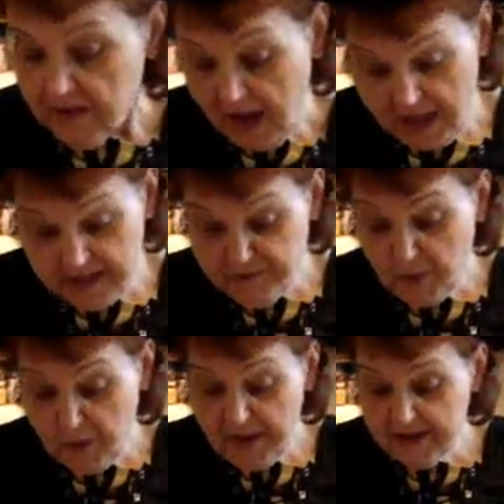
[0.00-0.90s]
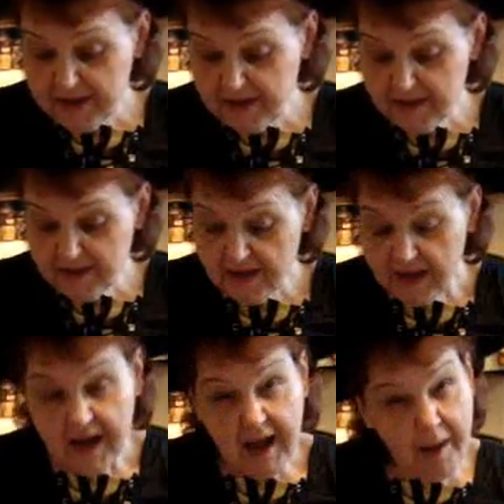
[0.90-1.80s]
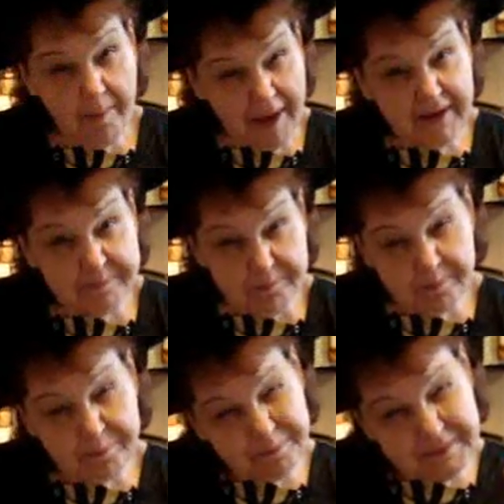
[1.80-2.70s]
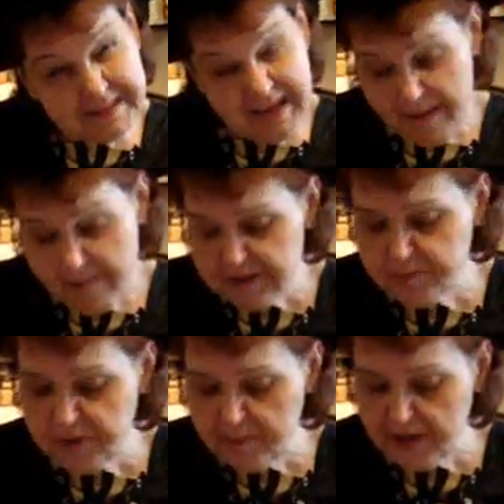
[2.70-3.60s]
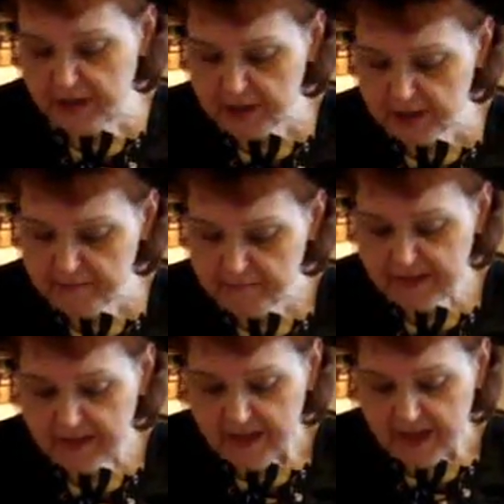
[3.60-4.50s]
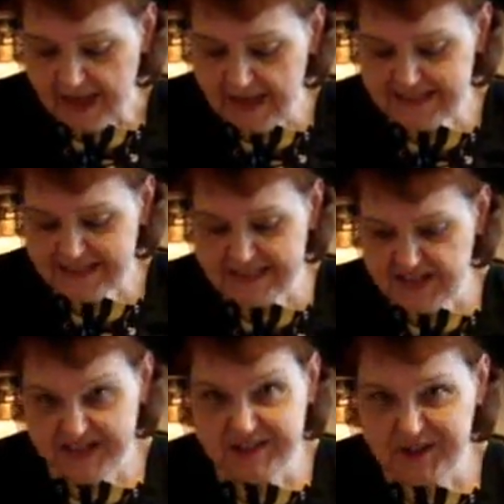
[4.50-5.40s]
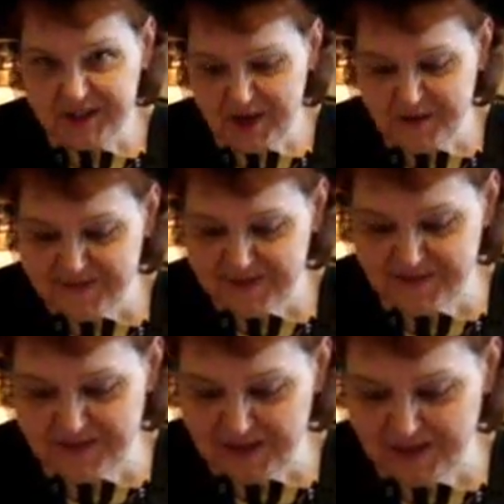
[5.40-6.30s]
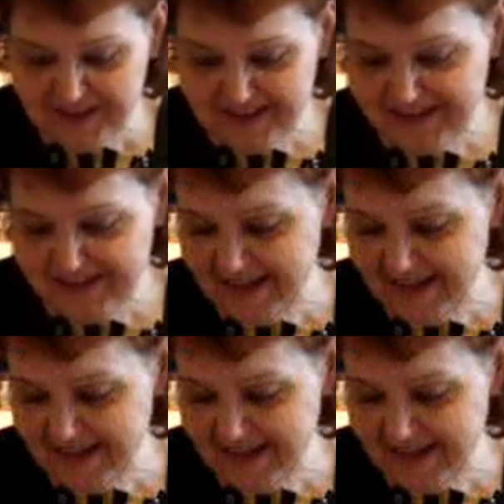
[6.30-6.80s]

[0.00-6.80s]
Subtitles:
olive oil, about 1 tablespoon of butter, and 6 cloves of garlic.